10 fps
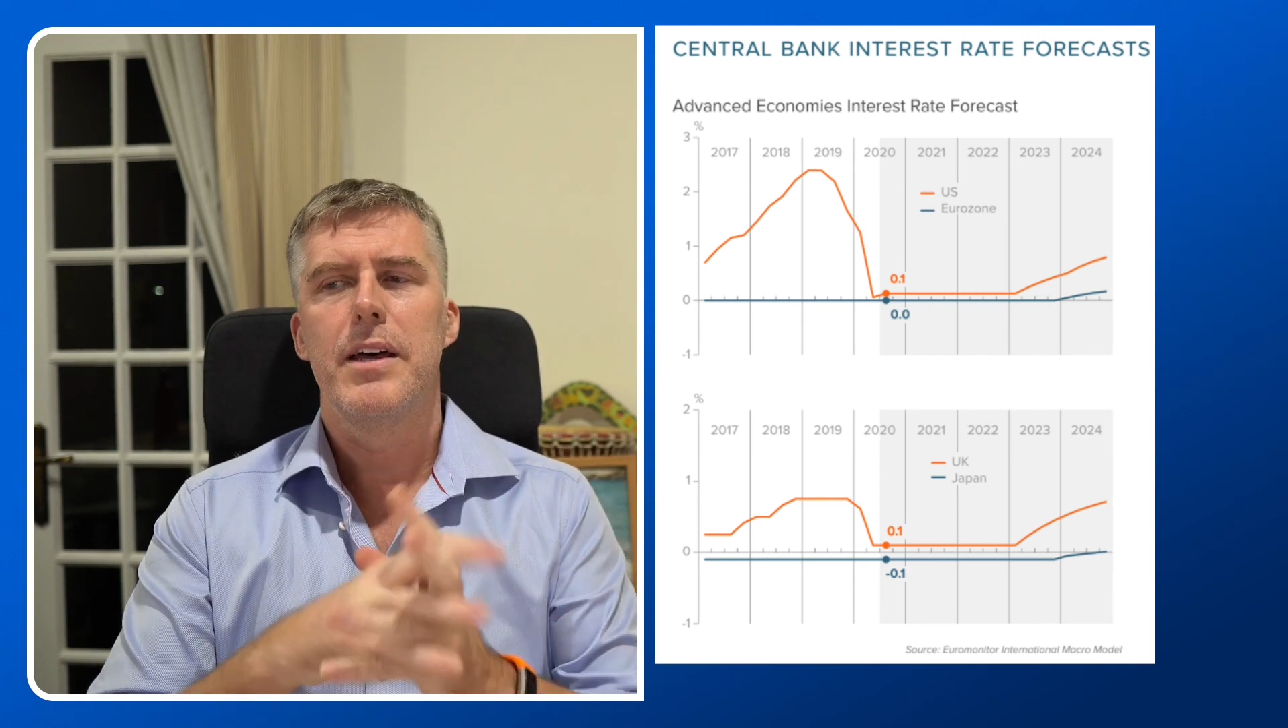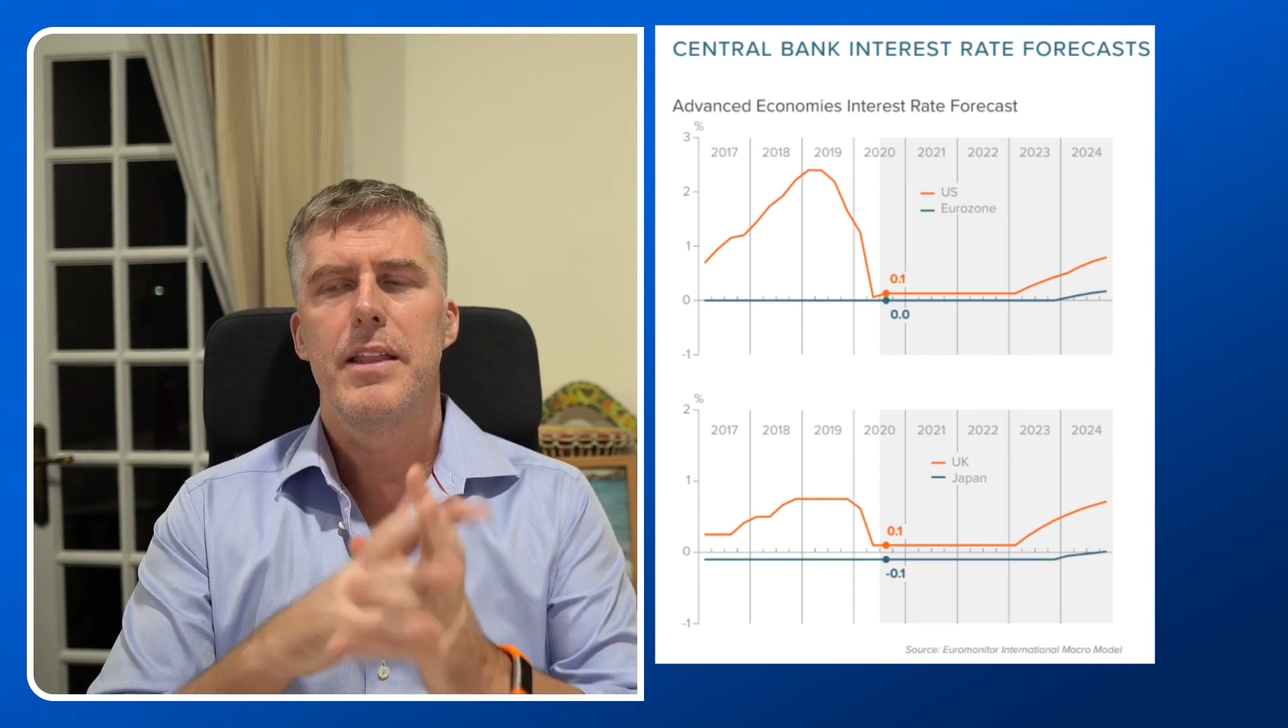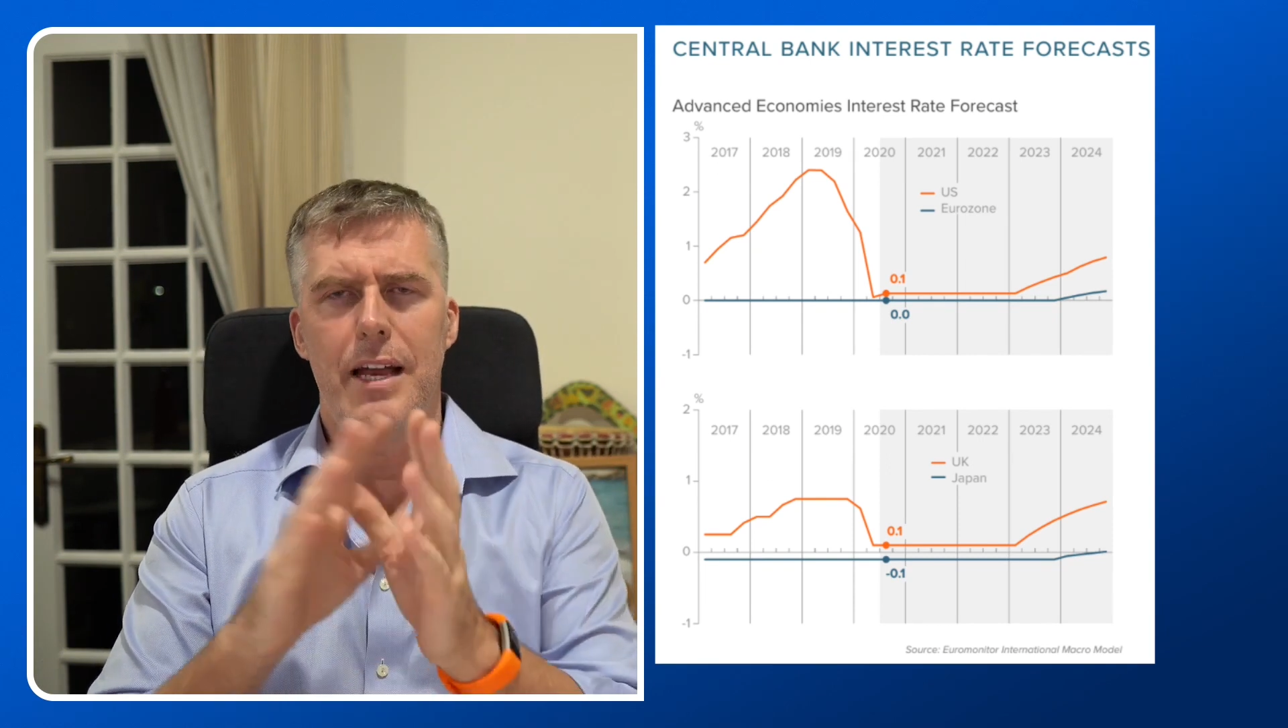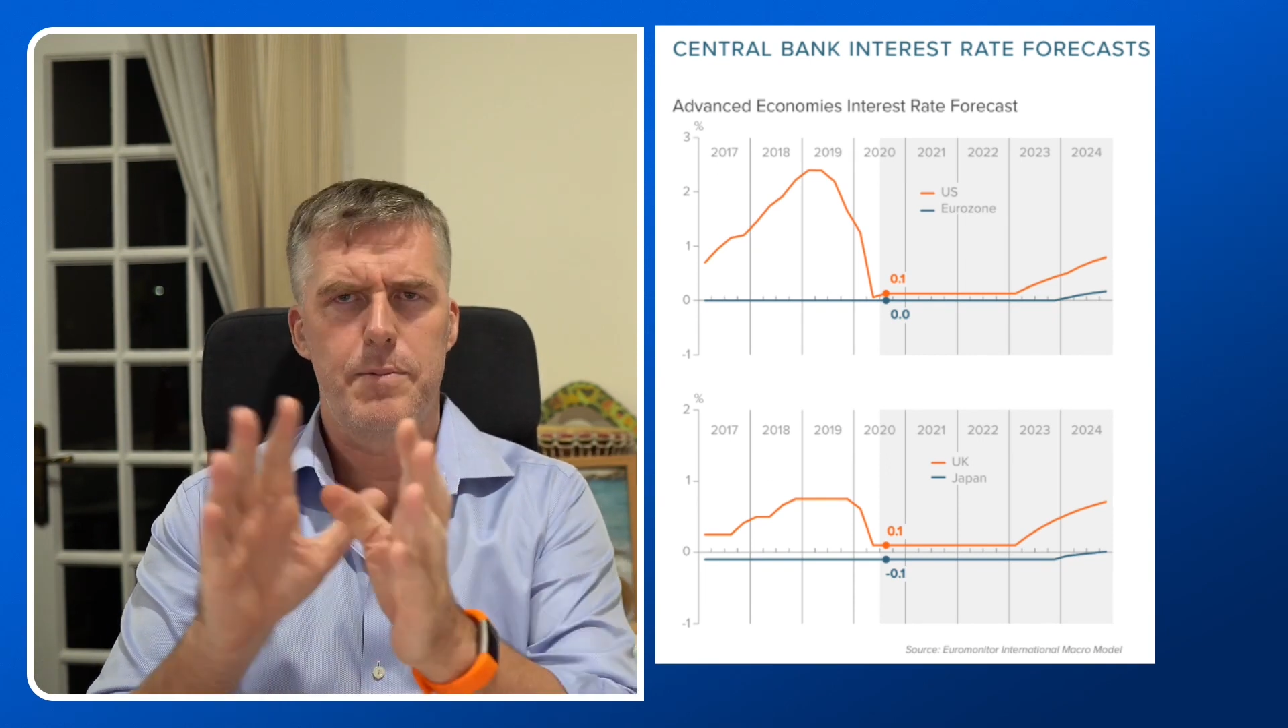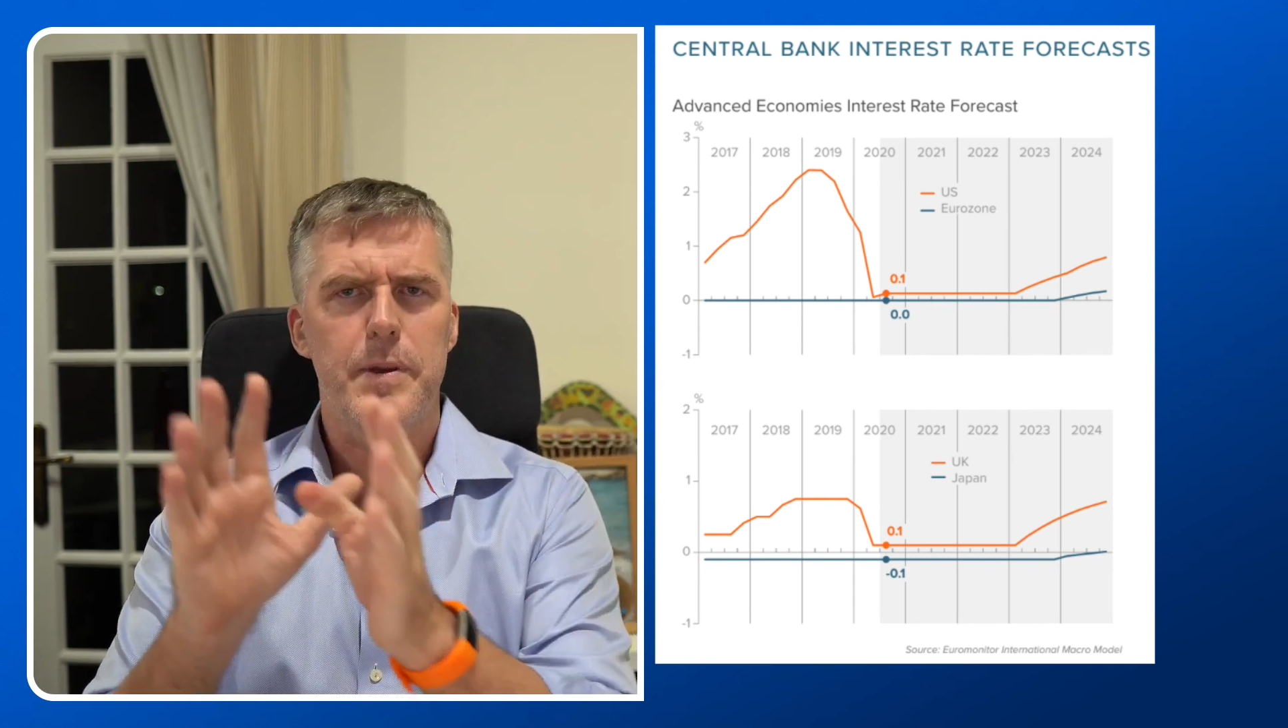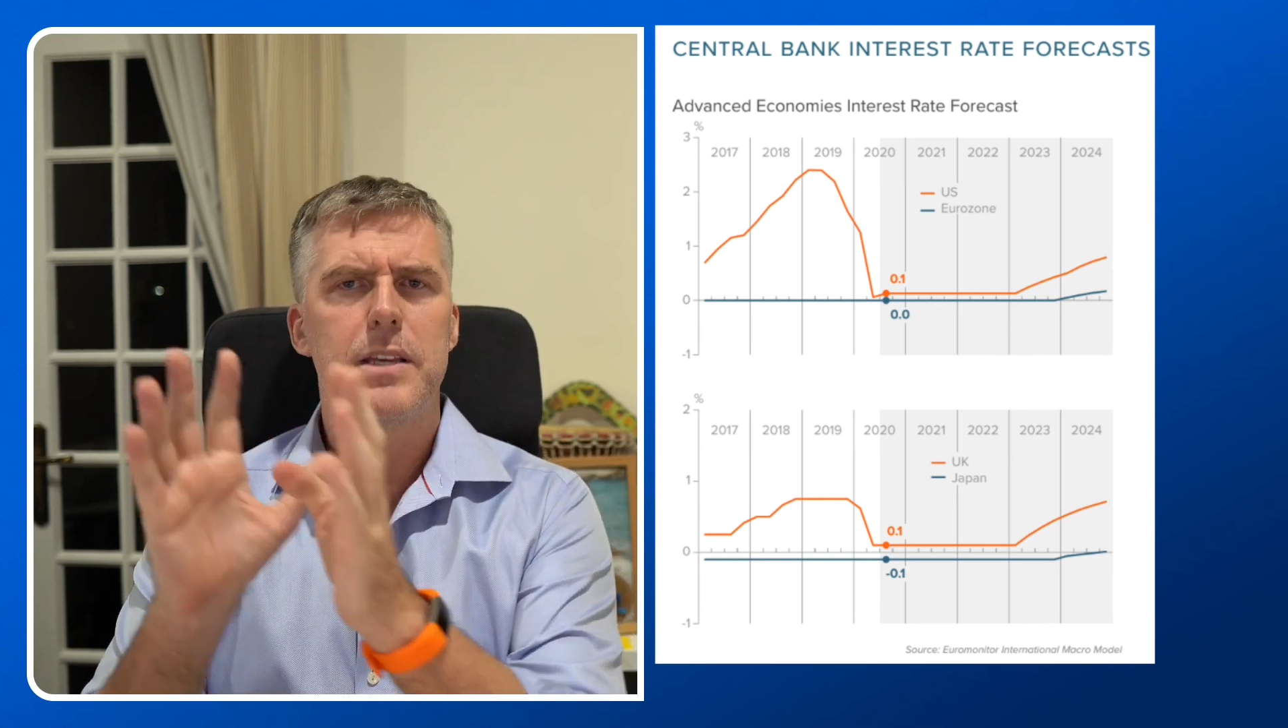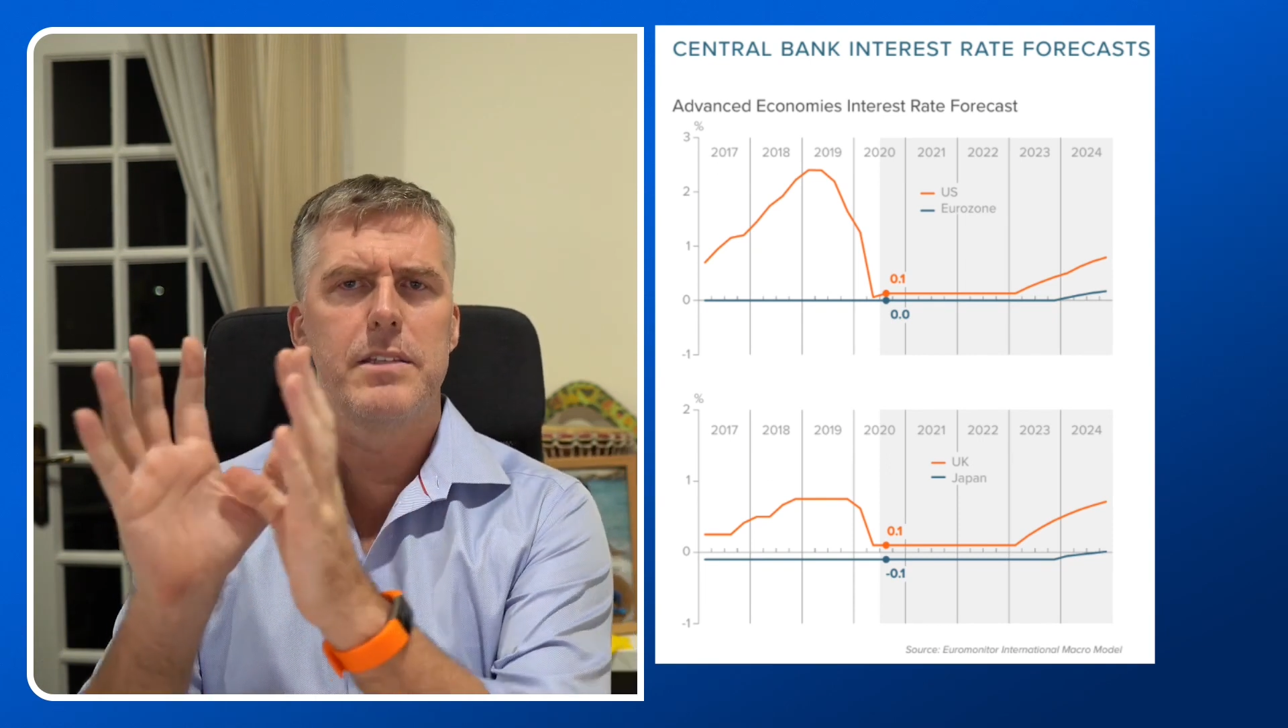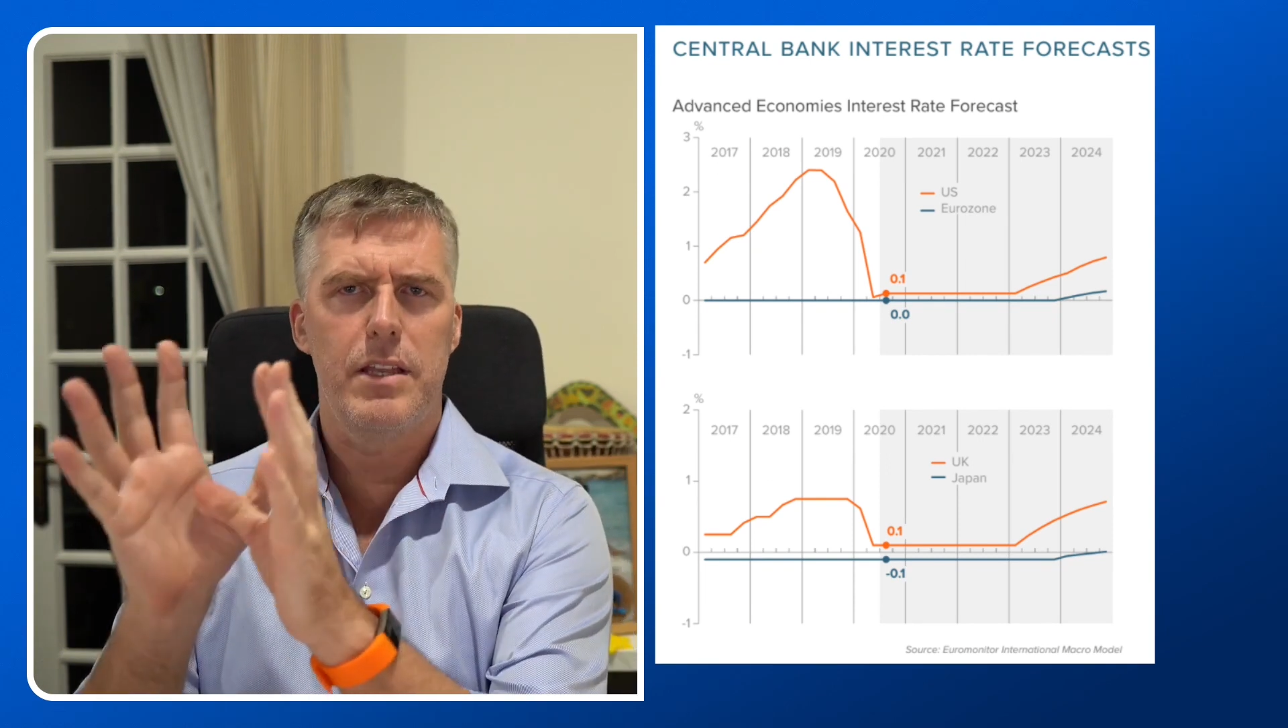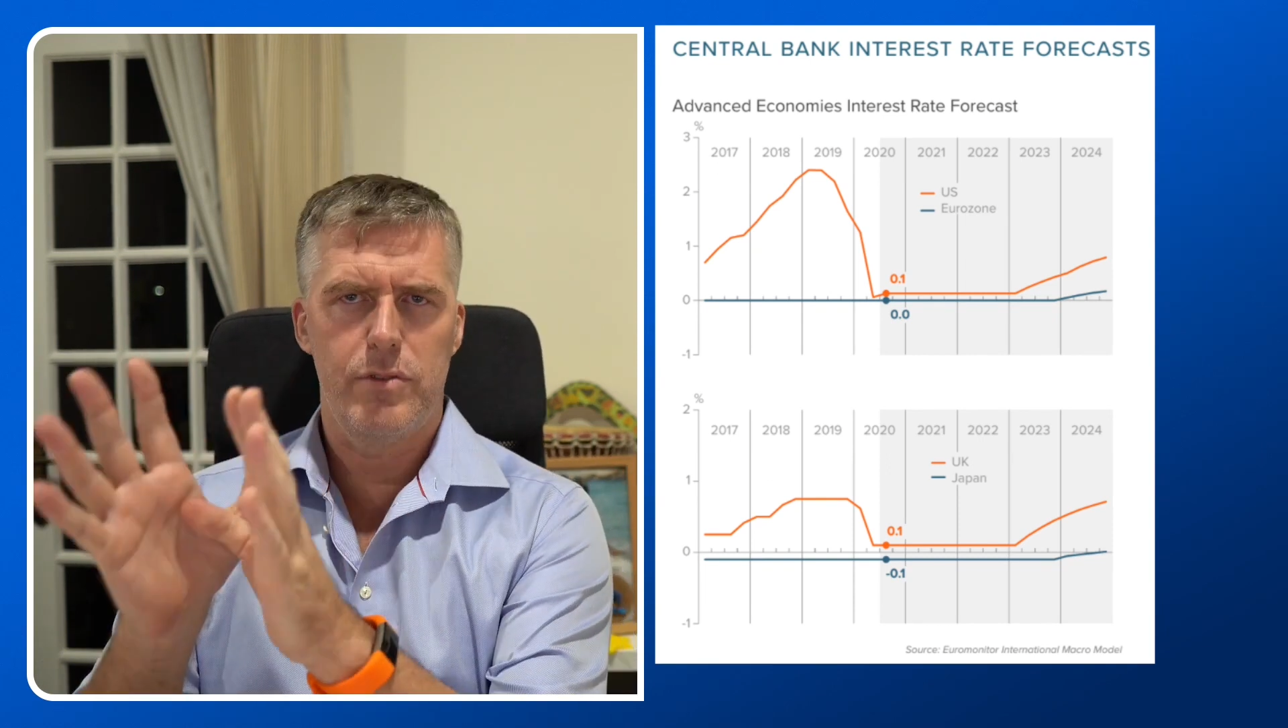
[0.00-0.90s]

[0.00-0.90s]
that's because they're the